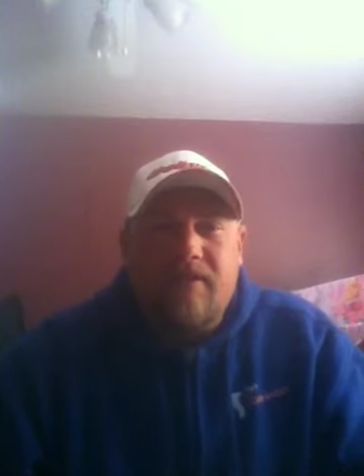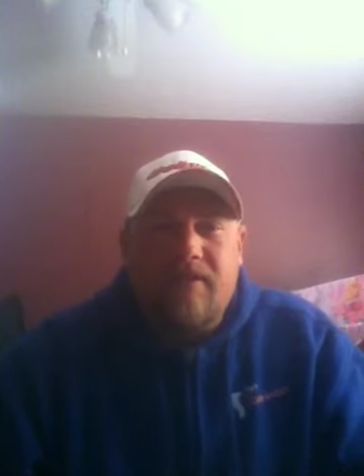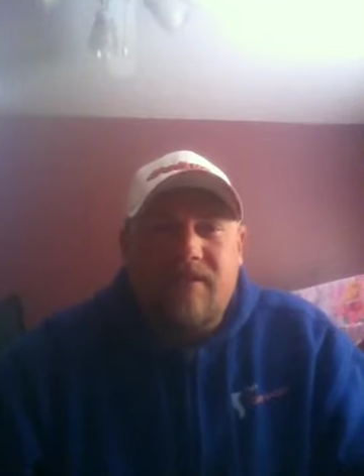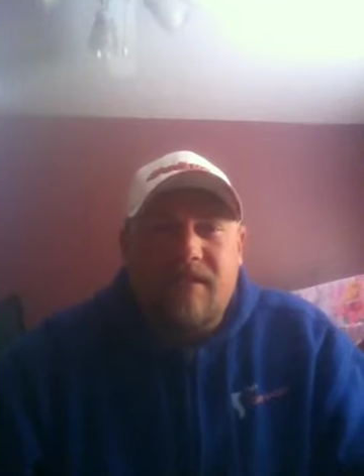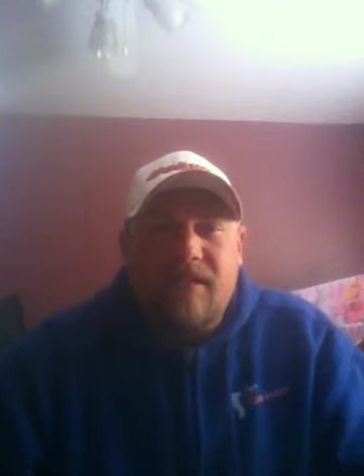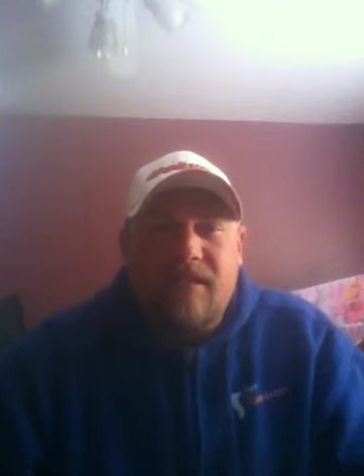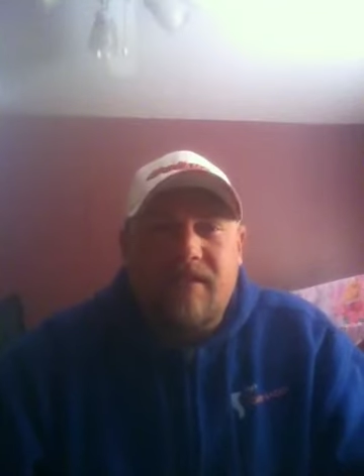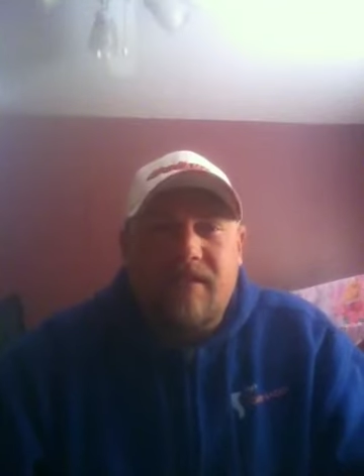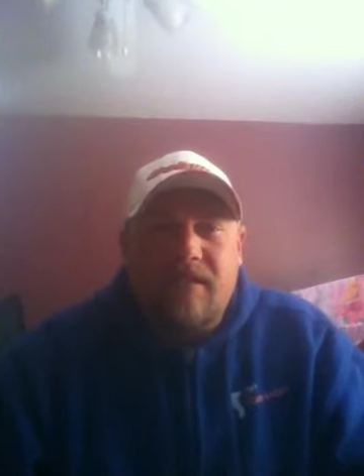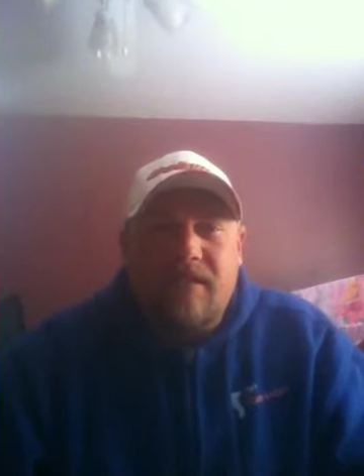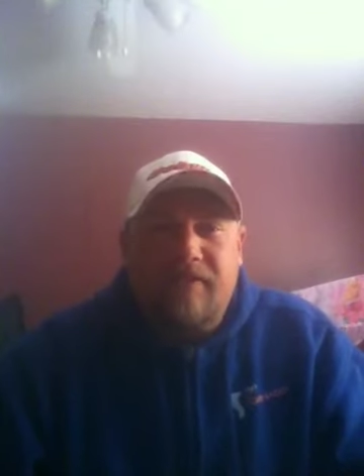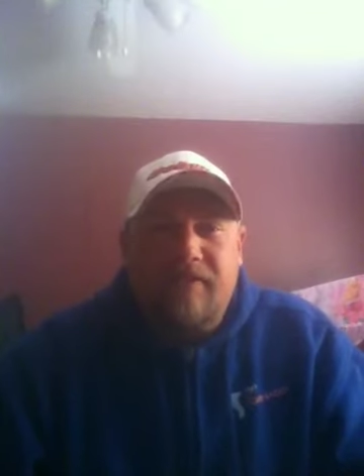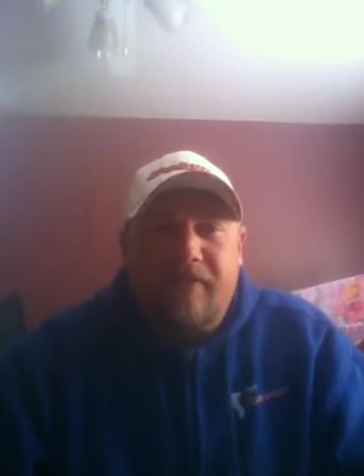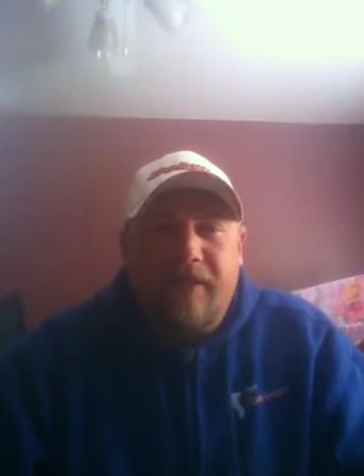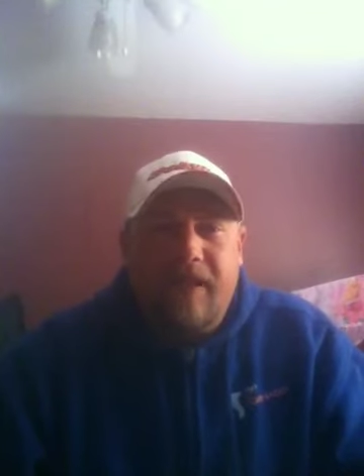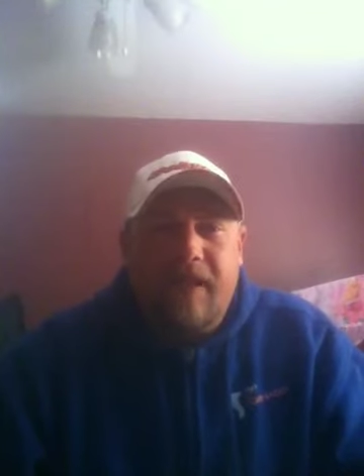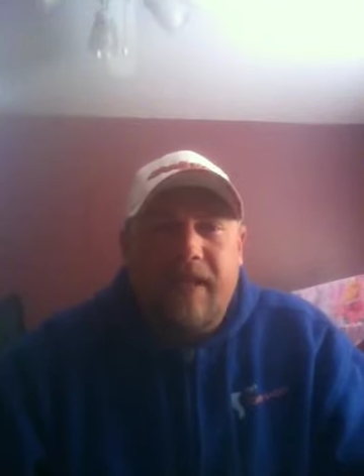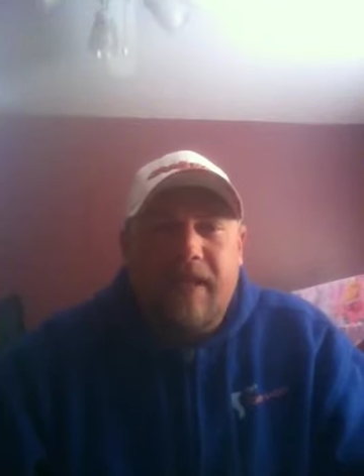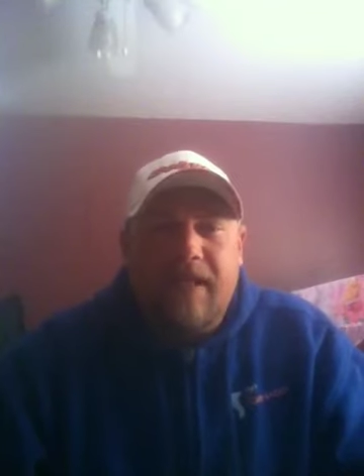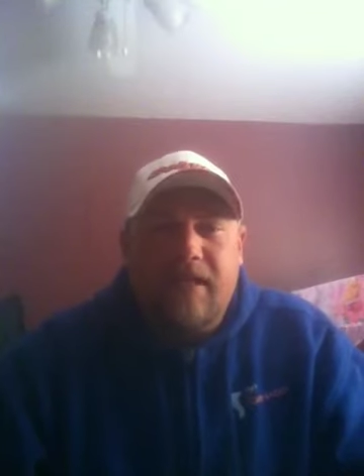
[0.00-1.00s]
60
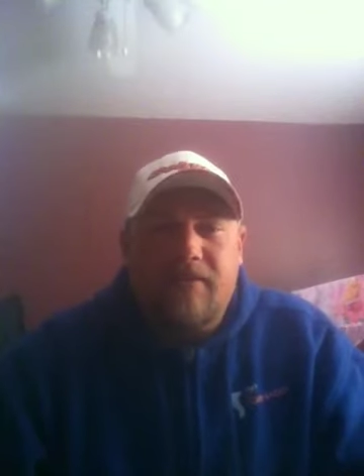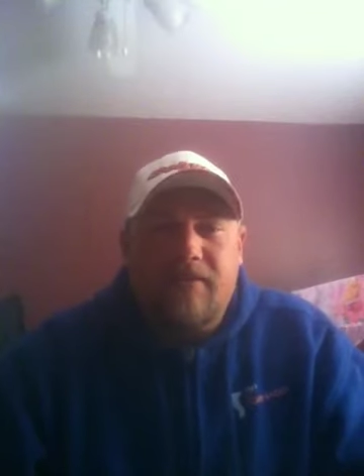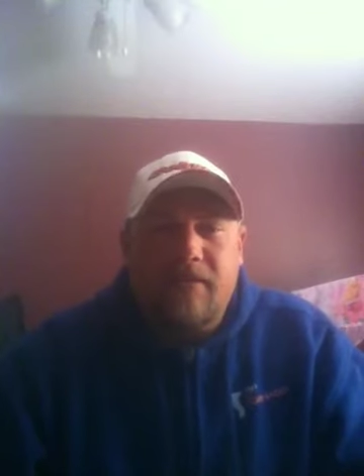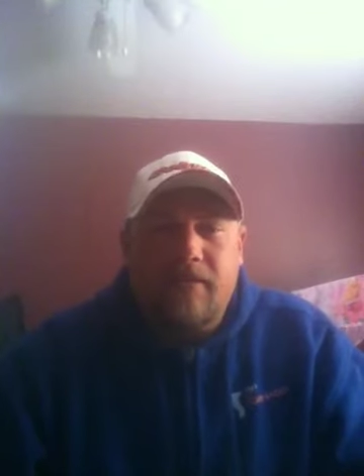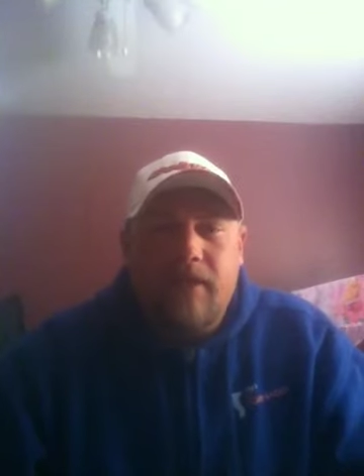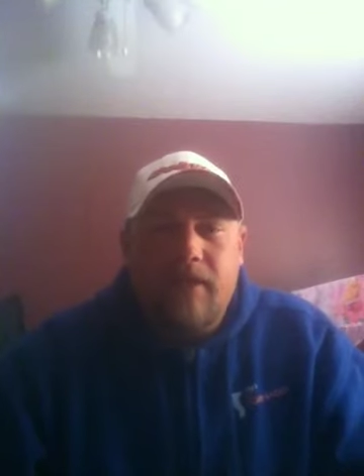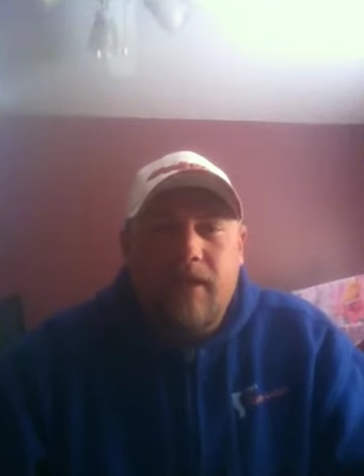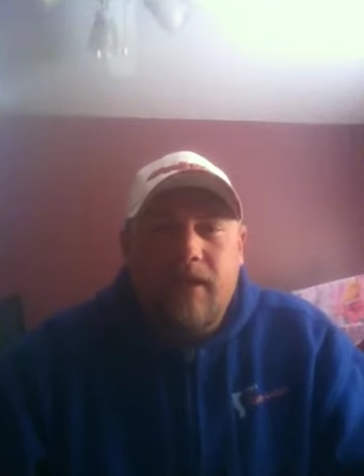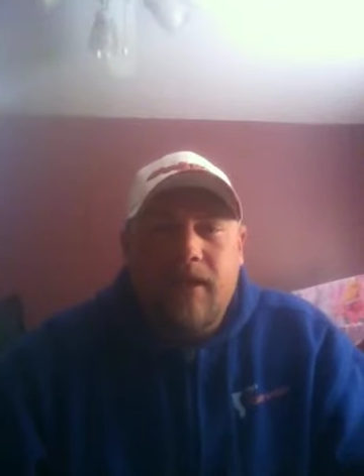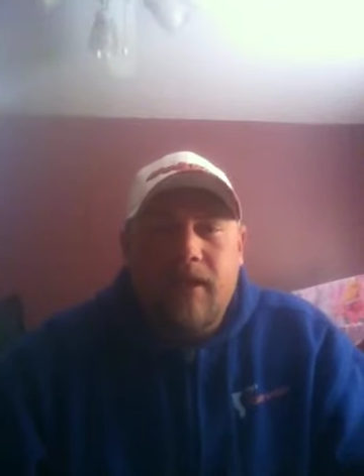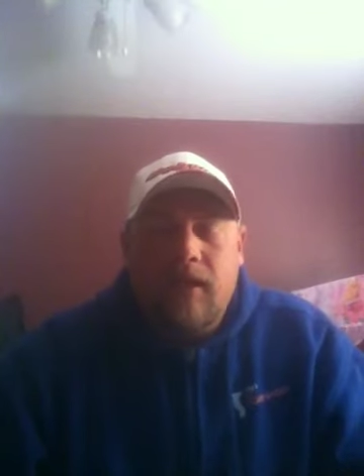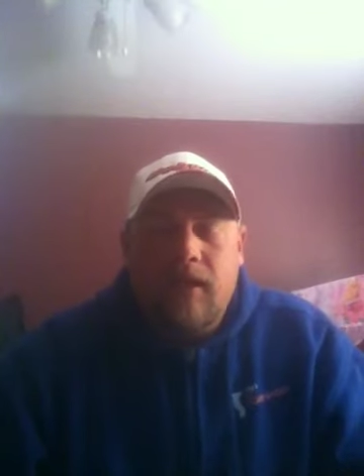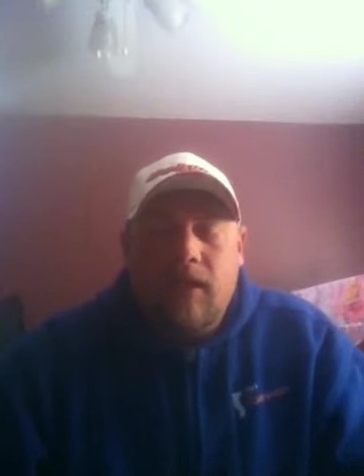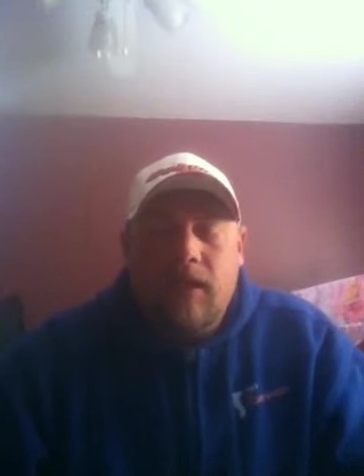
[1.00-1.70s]
feet into it.